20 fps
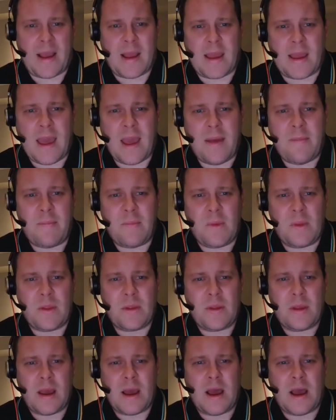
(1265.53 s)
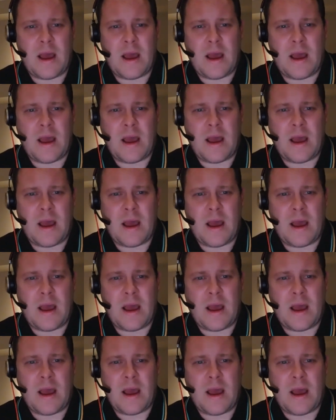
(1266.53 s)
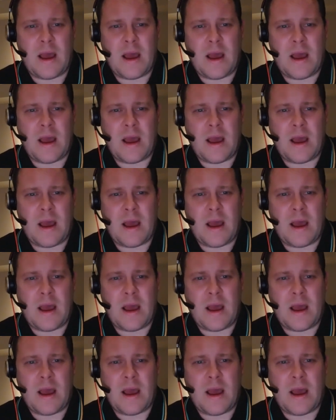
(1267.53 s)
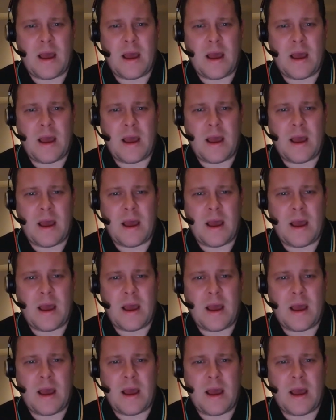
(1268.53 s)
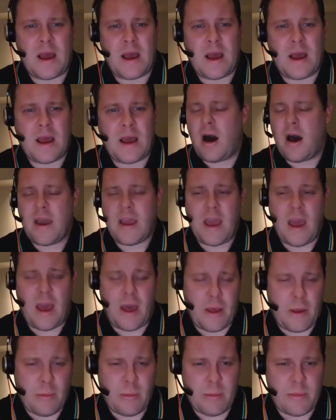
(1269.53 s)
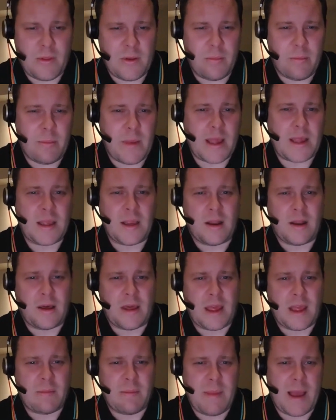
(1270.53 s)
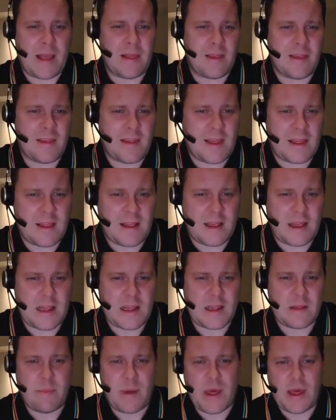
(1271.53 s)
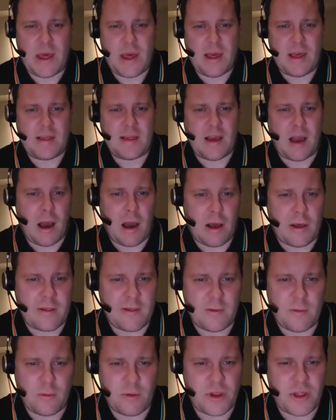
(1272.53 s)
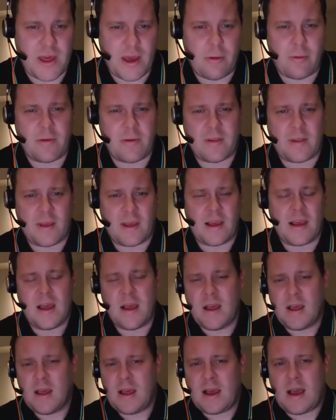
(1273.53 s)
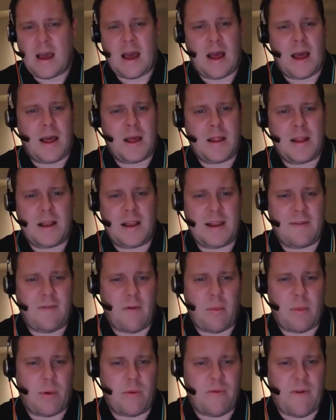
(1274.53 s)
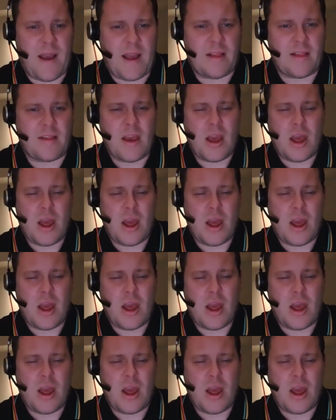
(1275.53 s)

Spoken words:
again. And if it does come back again, I hope that Man United, Man City, Spurs, Arsenal, Chelsea, Liverpool fans